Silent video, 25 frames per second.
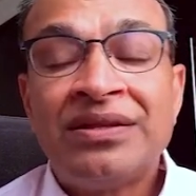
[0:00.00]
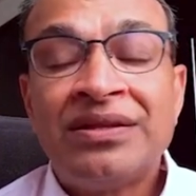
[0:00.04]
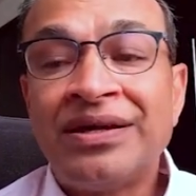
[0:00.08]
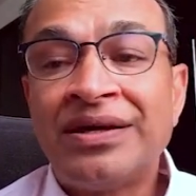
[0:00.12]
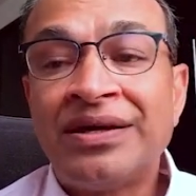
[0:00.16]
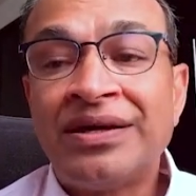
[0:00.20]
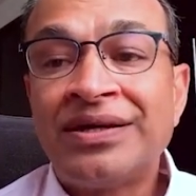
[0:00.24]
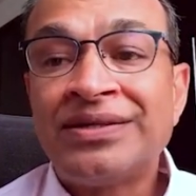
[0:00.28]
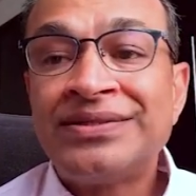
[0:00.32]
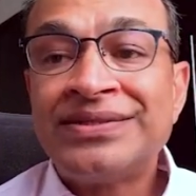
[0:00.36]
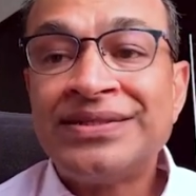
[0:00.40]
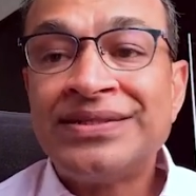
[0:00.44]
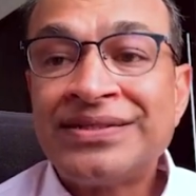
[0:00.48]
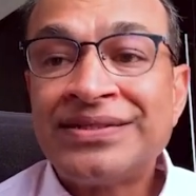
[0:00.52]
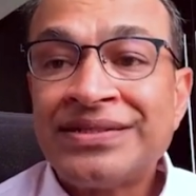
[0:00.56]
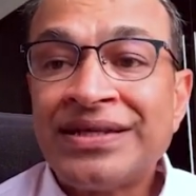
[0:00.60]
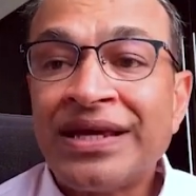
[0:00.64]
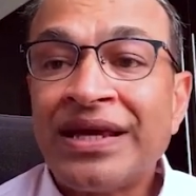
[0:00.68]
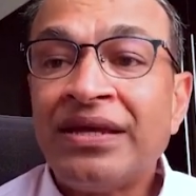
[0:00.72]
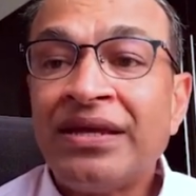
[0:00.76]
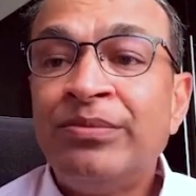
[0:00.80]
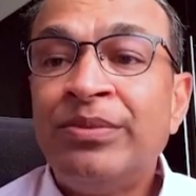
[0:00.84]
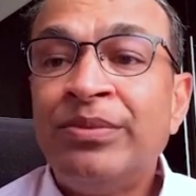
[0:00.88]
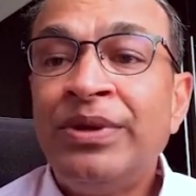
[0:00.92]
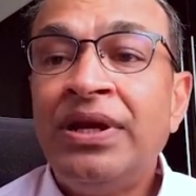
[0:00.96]
that are
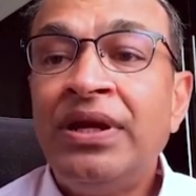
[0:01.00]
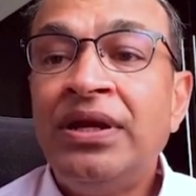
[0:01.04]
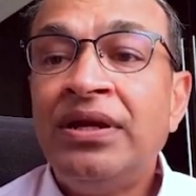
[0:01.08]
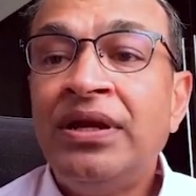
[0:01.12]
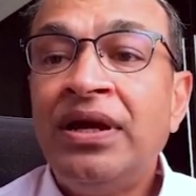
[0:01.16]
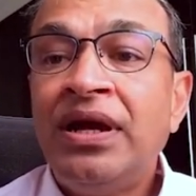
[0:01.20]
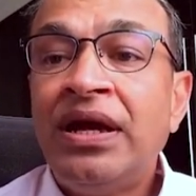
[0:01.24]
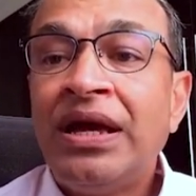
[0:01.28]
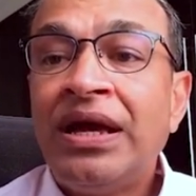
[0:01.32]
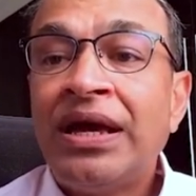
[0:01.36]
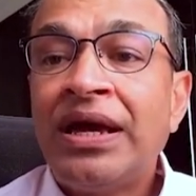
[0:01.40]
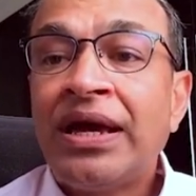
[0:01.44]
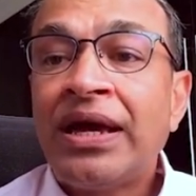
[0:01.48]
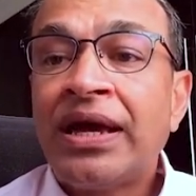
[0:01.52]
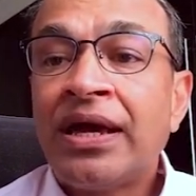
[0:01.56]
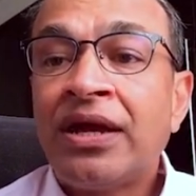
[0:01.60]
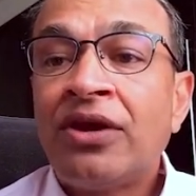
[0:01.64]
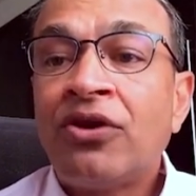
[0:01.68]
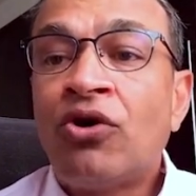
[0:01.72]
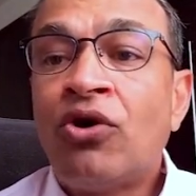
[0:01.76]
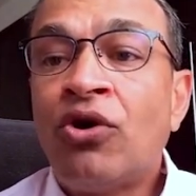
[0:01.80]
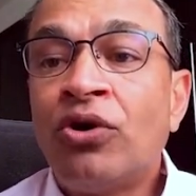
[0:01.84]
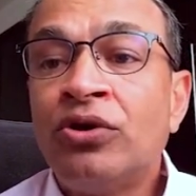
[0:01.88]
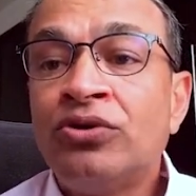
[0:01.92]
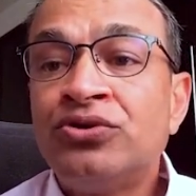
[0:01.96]
sustainable
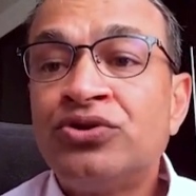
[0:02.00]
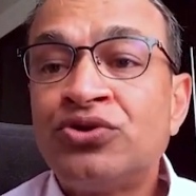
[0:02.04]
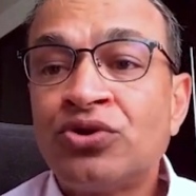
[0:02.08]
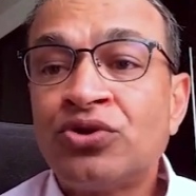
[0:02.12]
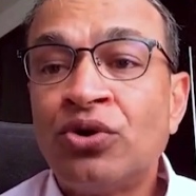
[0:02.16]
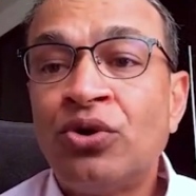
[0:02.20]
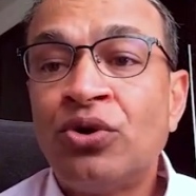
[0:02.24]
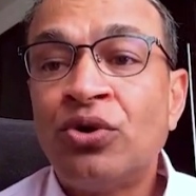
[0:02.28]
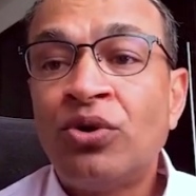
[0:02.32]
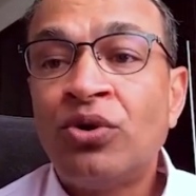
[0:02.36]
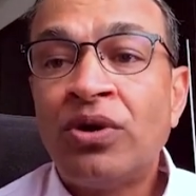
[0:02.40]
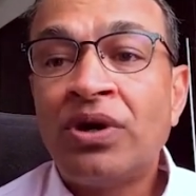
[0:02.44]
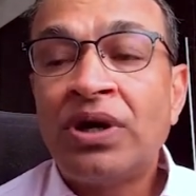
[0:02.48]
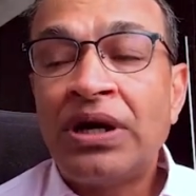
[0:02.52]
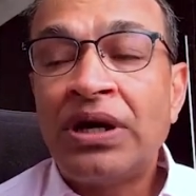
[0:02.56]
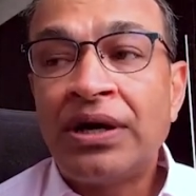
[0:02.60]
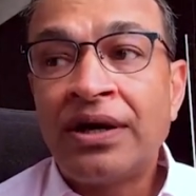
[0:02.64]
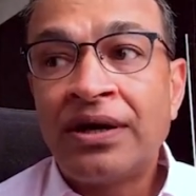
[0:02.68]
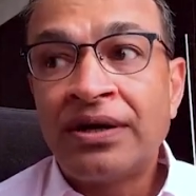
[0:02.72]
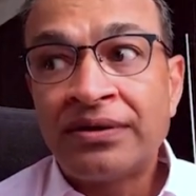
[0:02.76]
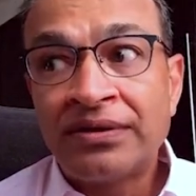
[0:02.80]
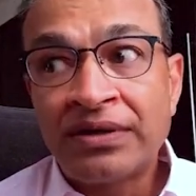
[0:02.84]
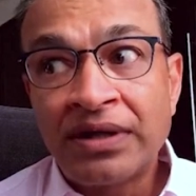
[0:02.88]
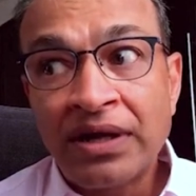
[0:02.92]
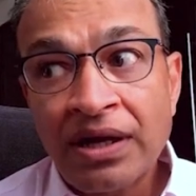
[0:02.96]
and also
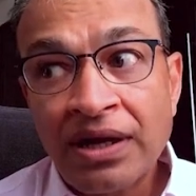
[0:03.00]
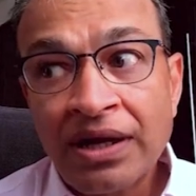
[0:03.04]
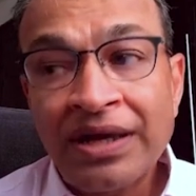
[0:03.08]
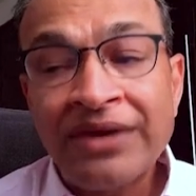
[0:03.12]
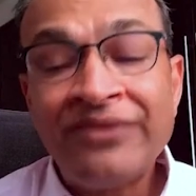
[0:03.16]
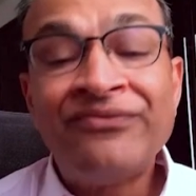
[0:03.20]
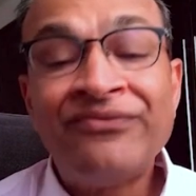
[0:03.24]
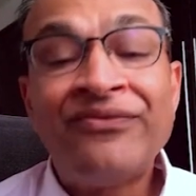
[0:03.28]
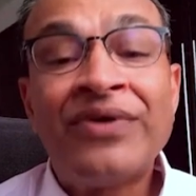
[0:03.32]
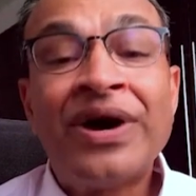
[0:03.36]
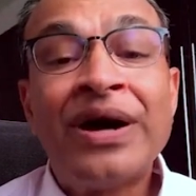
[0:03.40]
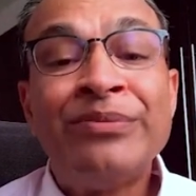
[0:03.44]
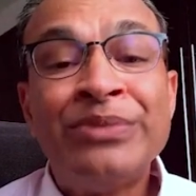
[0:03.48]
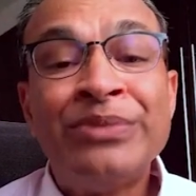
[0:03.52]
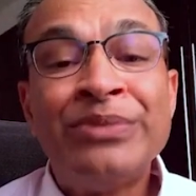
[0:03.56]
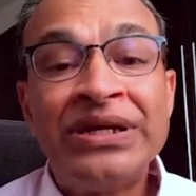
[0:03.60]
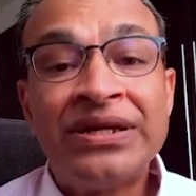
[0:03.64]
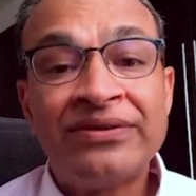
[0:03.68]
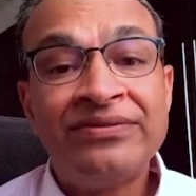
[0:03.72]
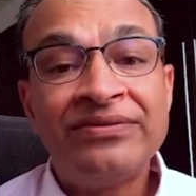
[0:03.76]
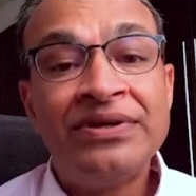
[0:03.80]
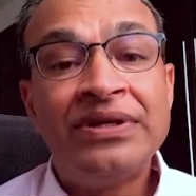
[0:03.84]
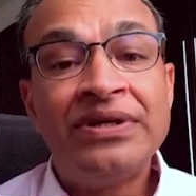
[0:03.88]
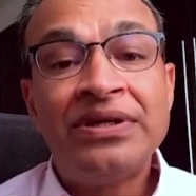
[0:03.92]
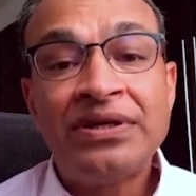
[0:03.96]
are
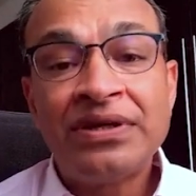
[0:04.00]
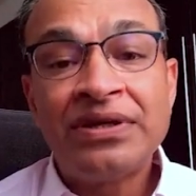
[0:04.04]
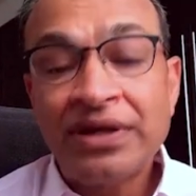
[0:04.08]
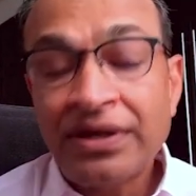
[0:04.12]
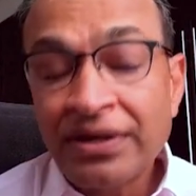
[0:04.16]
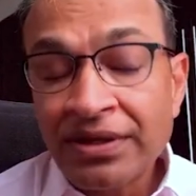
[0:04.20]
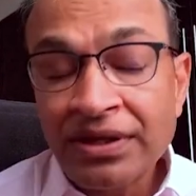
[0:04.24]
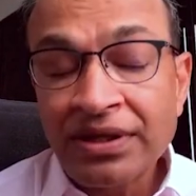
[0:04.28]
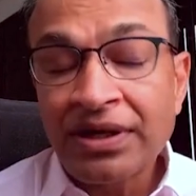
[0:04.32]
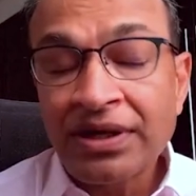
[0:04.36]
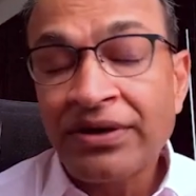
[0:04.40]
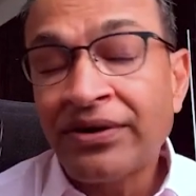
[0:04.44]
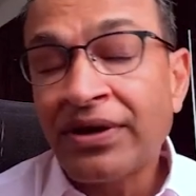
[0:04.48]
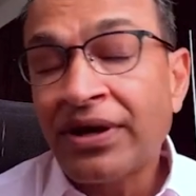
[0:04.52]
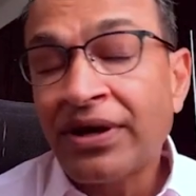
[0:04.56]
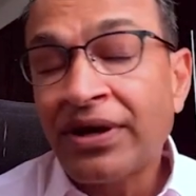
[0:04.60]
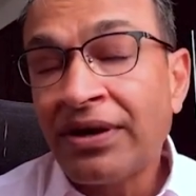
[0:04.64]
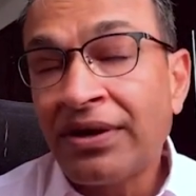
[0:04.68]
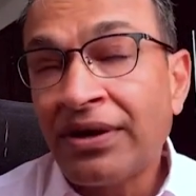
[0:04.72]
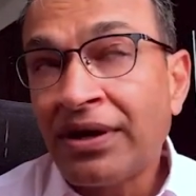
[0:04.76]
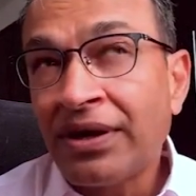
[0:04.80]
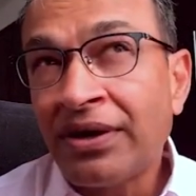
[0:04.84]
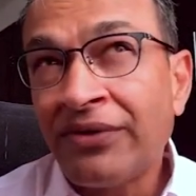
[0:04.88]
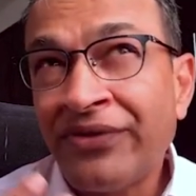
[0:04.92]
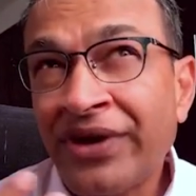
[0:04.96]
environmental
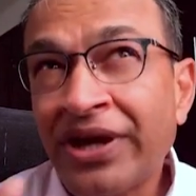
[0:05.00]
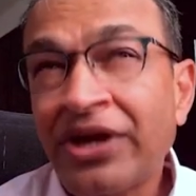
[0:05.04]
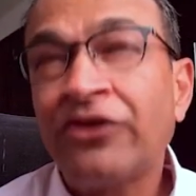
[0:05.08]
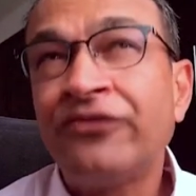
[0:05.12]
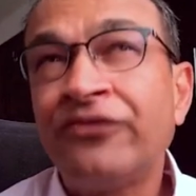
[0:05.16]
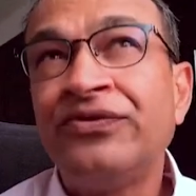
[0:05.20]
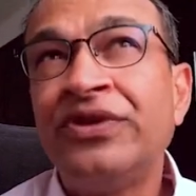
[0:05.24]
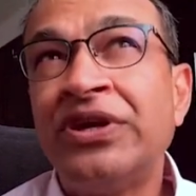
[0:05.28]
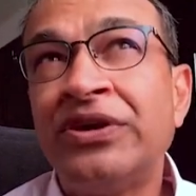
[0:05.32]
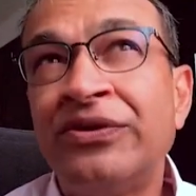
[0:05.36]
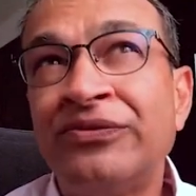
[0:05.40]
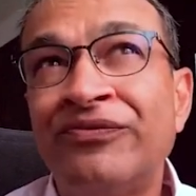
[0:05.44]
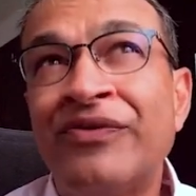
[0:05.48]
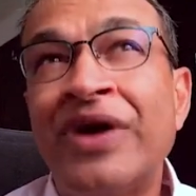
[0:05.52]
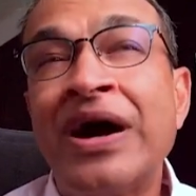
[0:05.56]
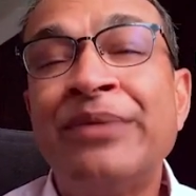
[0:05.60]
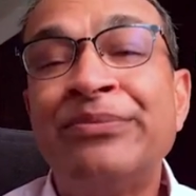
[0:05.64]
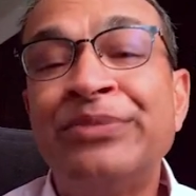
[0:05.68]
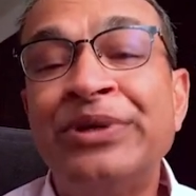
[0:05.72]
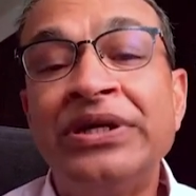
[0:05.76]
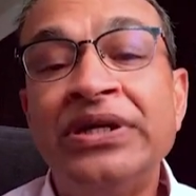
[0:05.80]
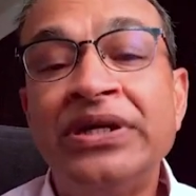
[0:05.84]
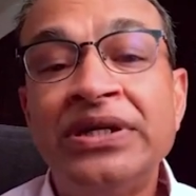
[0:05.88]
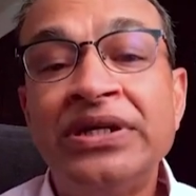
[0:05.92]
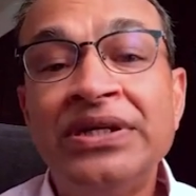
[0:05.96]
aware of the
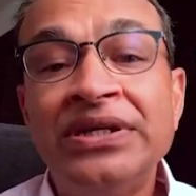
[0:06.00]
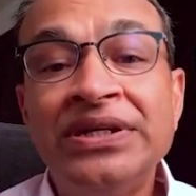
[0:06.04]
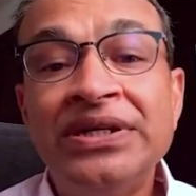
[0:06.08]
environment.